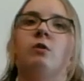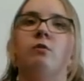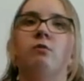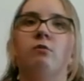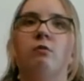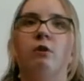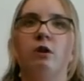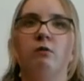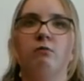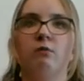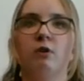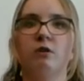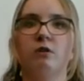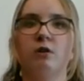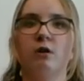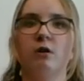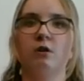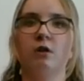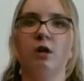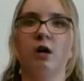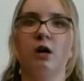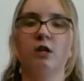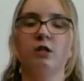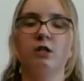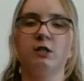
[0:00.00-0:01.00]
When was our
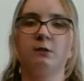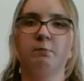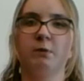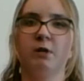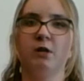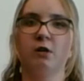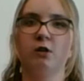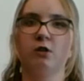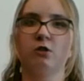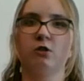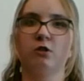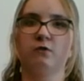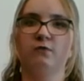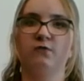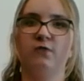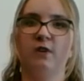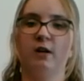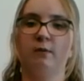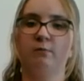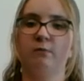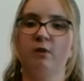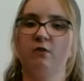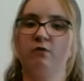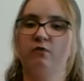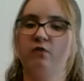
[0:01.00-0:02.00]
last spiritual
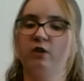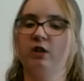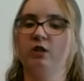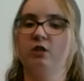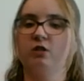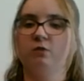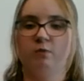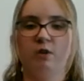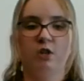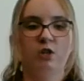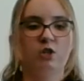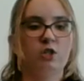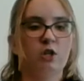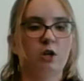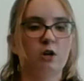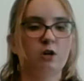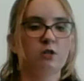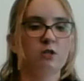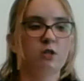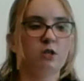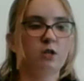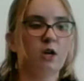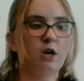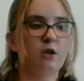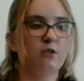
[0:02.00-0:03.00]
family feast we shared
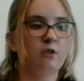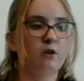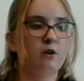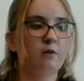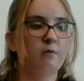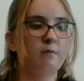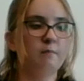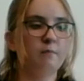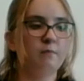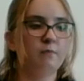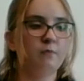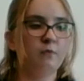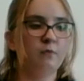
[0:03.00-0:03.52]
together?